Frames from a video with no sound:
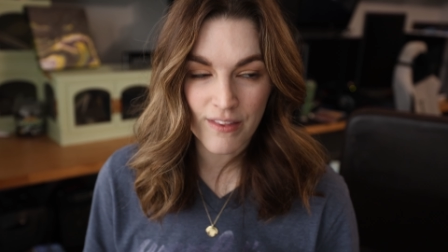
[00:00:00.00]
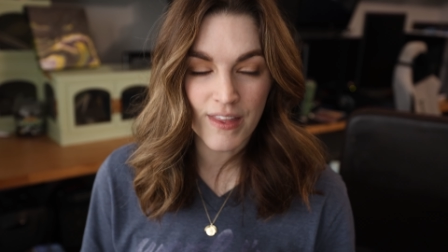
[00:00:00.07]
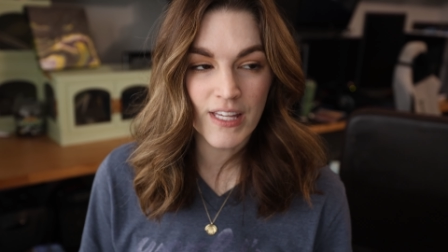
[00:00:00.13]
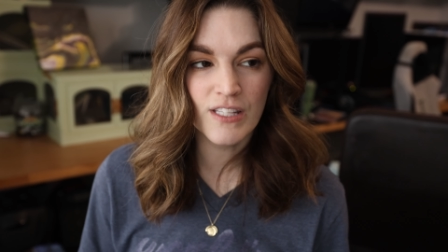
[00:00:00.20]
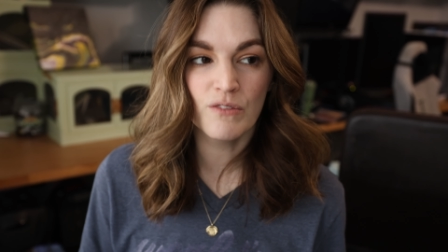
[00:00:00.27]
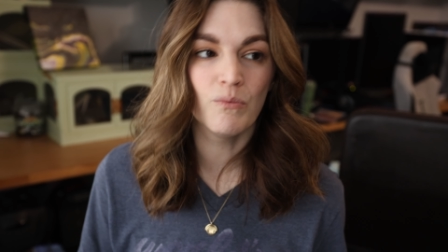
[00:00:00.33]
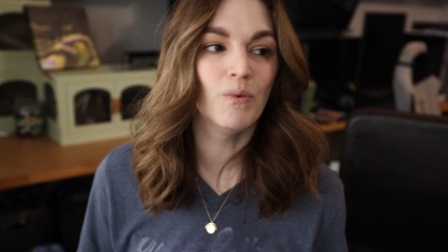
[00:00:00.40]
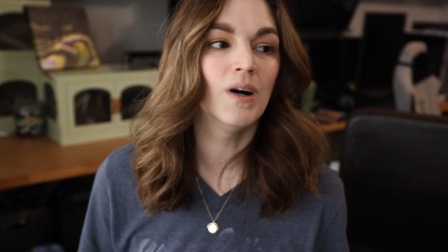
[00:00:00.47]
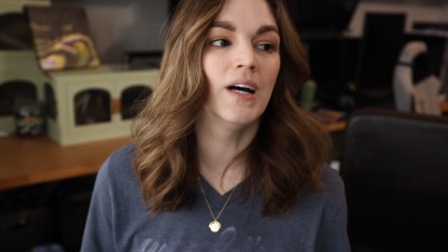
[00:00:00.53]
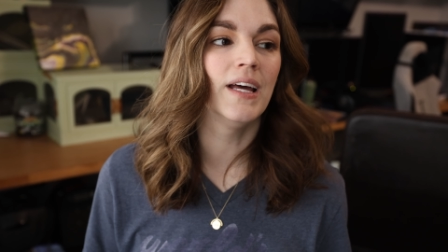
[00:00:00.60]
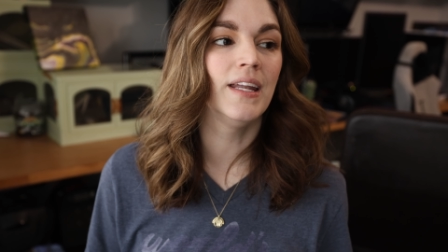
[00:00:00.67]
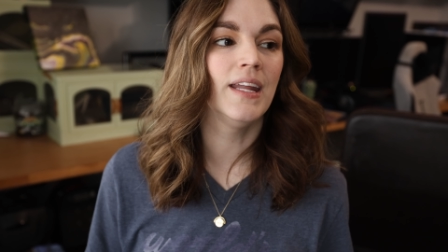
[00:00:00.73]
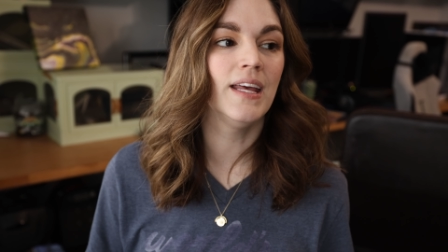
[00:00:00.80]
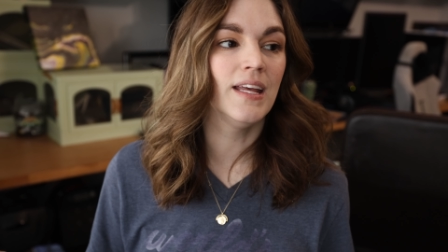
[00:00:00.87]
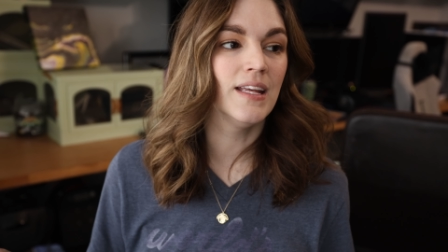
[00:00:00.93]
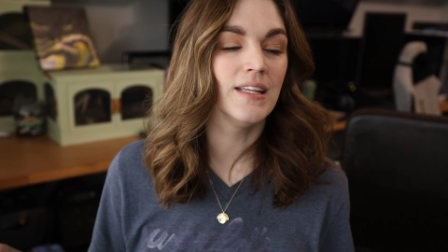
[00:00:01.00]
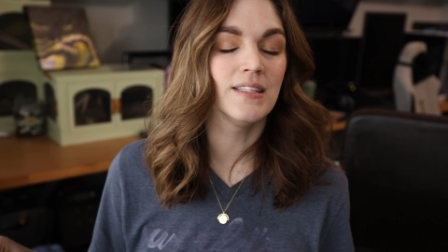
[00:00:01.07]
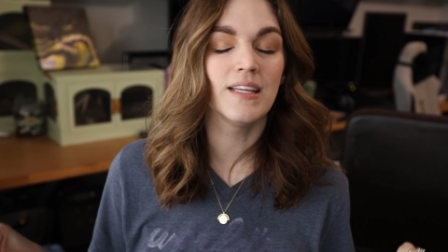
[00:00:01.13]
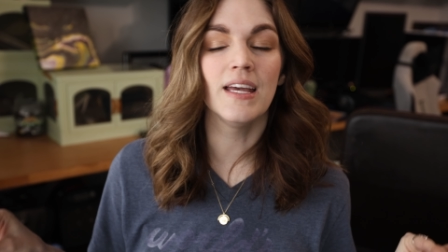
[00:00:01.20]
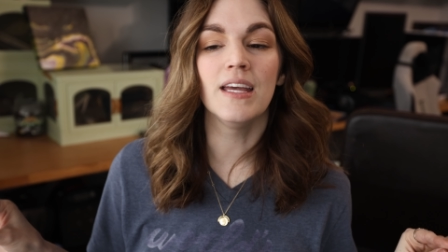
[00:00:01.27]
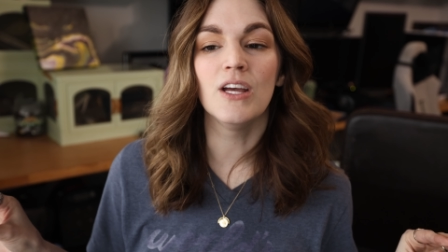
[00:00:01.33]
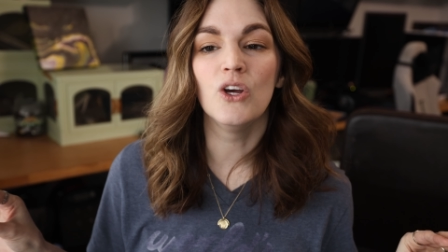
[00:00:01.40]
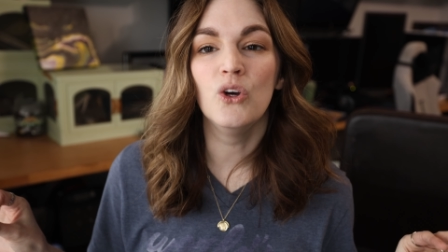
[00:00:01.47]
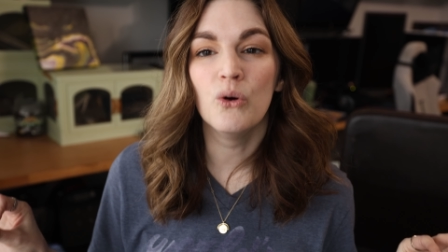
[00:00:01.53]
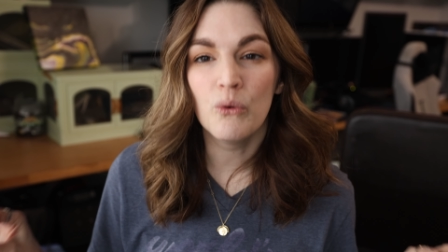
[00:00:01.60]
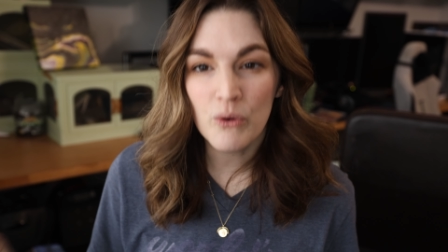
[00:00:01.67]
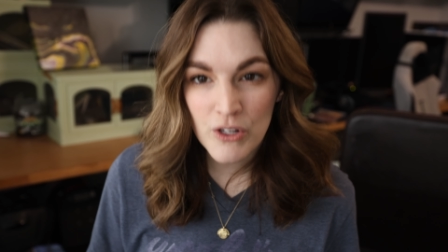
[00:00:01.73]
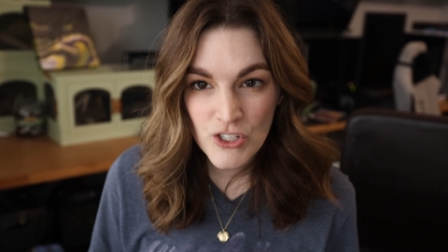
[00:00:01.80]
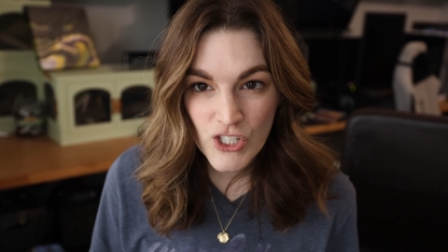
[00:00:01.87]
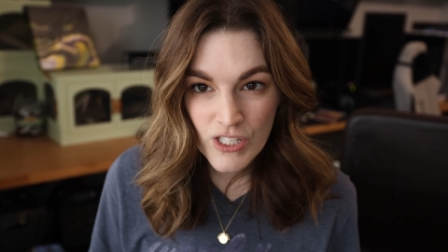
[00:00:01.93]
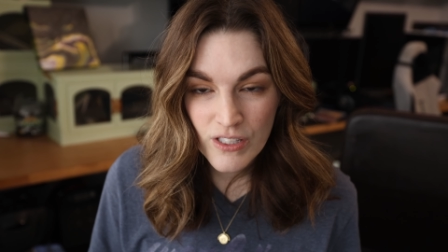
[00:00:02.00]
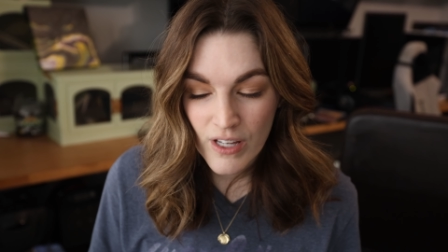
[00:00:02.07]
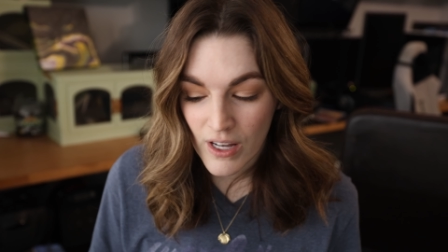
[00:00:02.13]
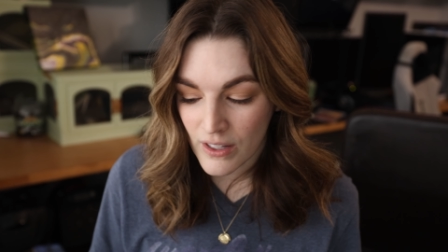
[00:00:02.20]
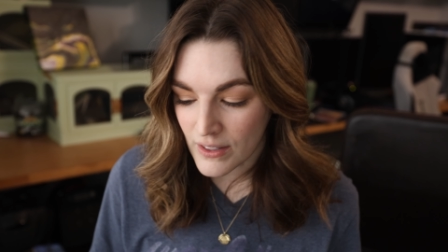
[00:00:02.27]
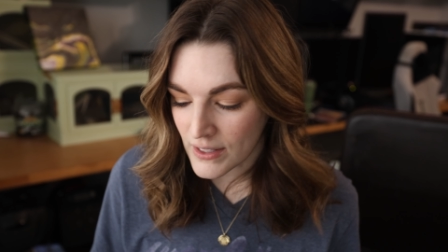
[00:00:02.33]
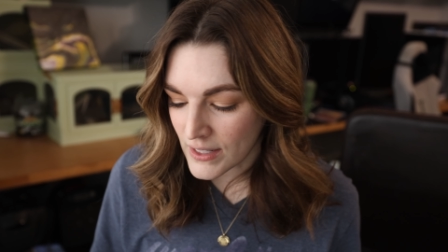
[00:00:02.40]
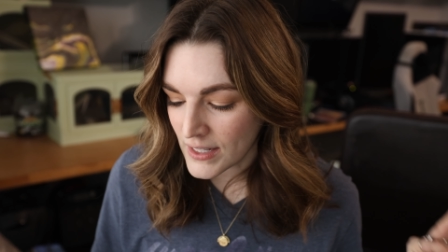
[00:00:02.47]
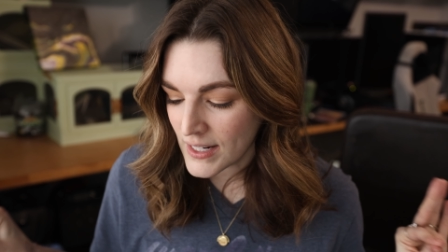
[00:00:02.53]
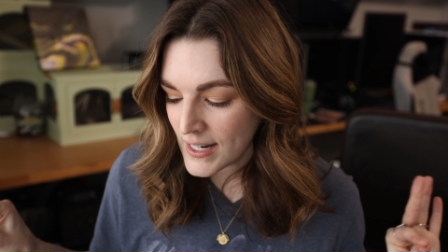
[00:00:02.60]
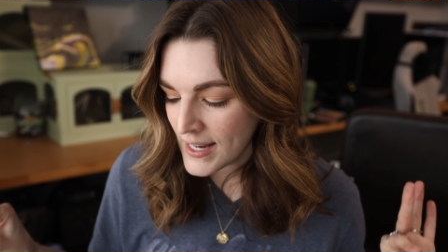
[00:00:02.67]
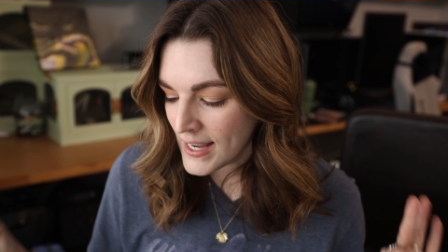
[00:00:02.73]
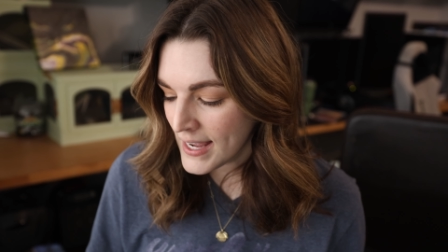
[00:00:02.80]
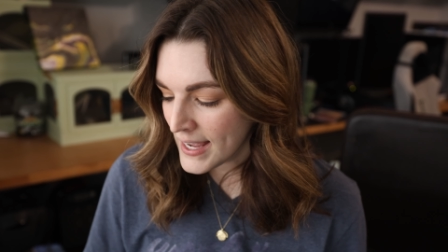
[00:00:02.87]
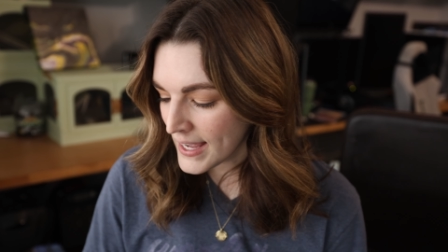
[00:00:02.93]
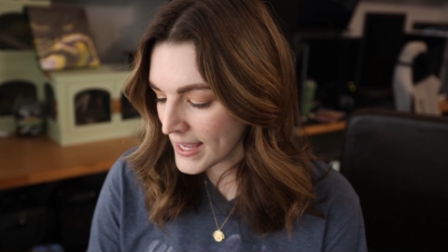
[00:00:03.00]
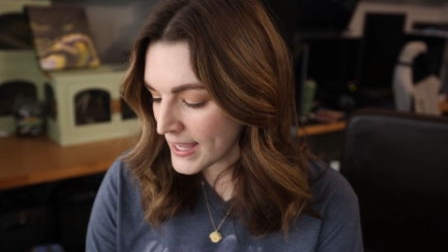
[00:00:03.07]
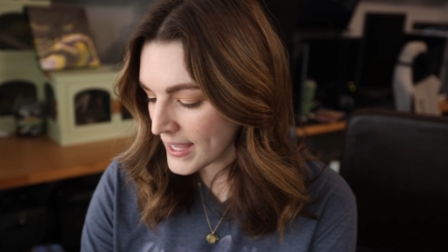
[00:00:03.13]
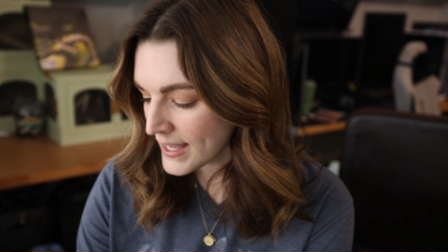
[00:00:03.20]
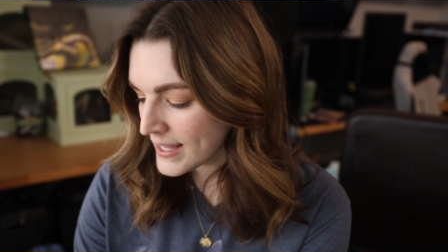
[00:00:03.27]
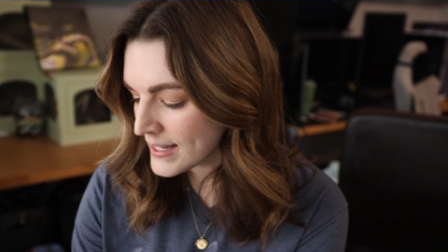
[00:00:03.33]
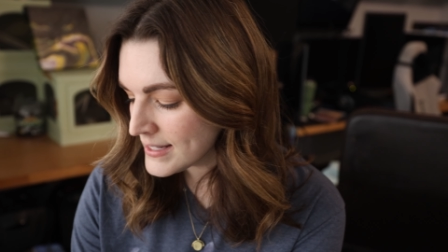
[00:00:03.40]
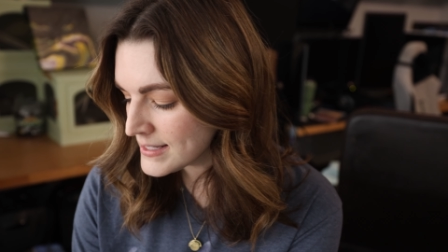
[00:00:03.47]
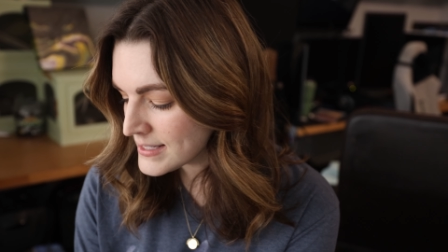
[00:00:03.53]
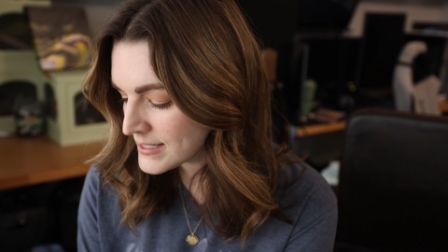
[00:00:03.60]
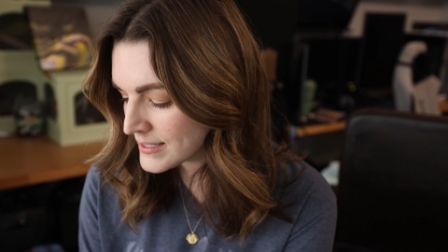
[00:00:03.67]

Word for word: This one is a gorgeous color, and